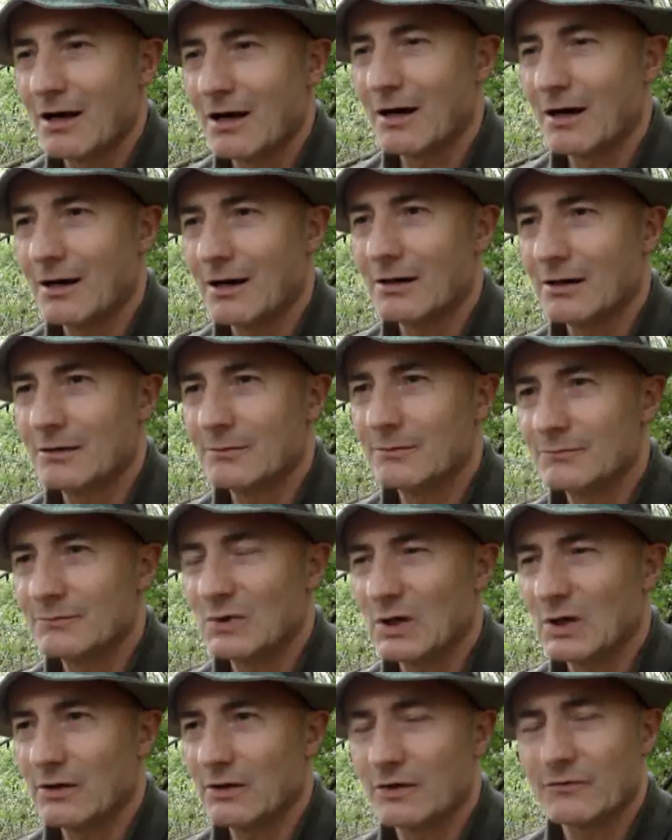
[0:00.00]
A
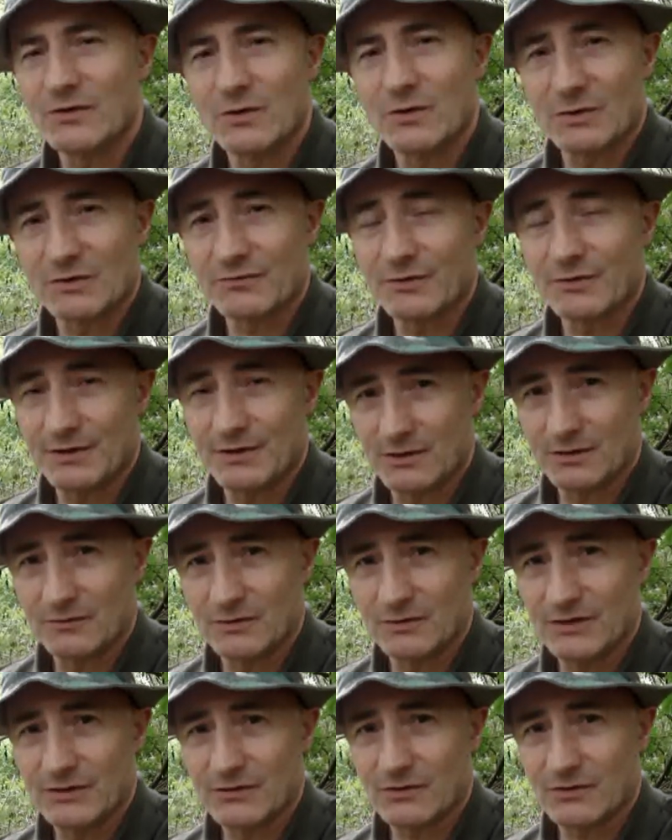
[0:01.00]
lot of you must really
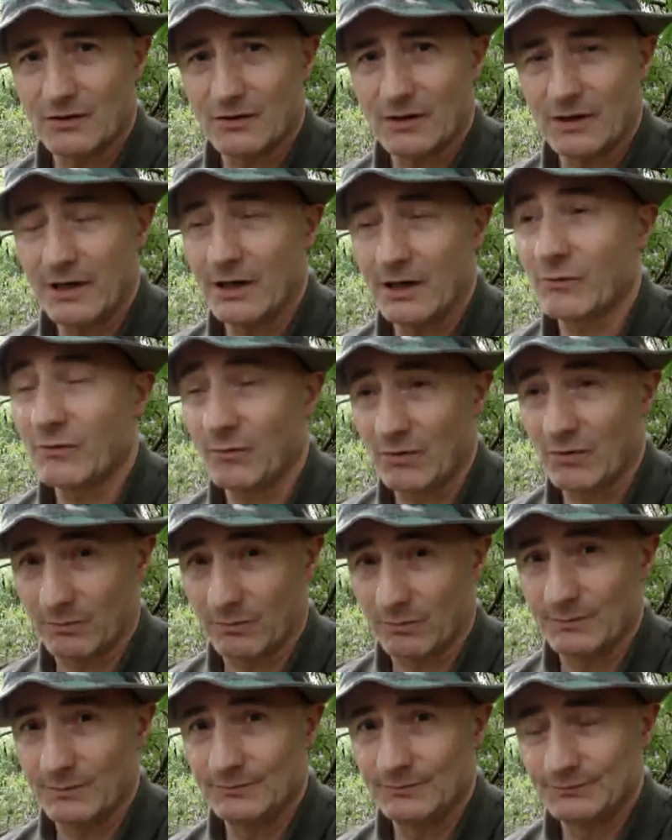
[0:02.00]
know he's got a health
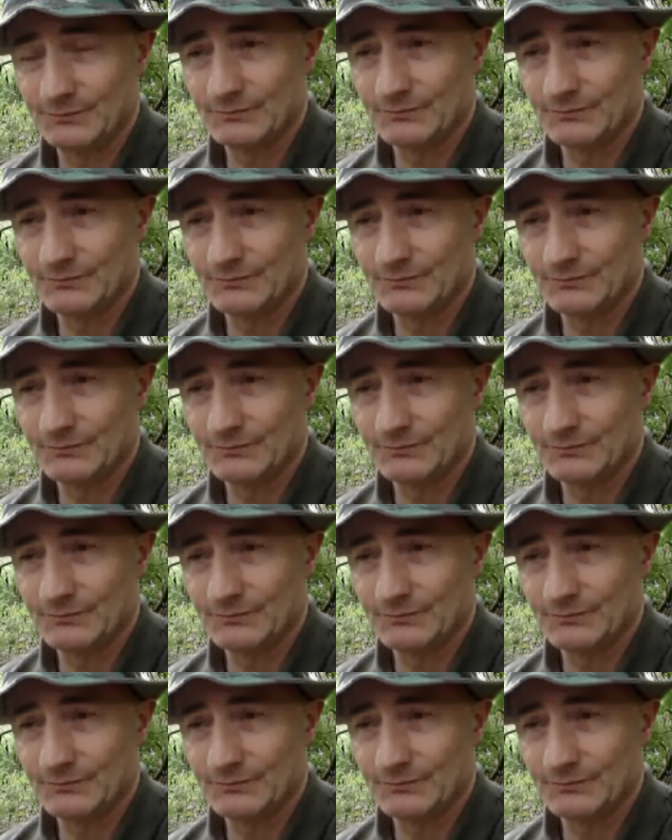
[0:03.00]
problem,